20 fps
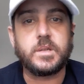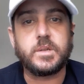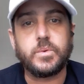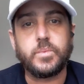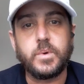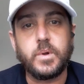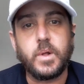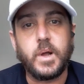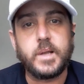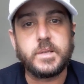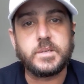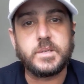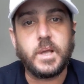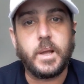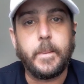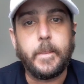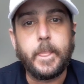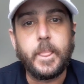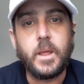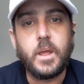to realize
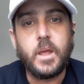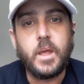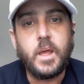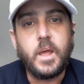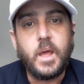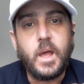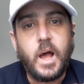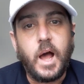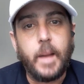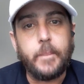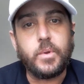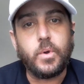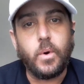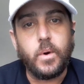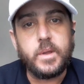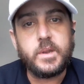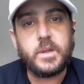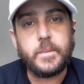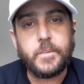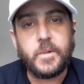that I'm
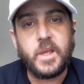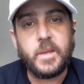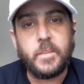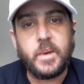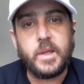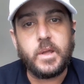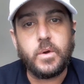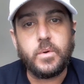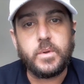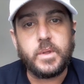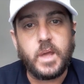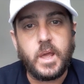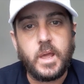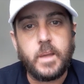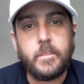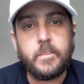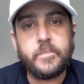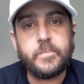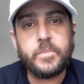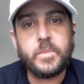going to play my own
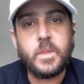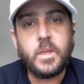game.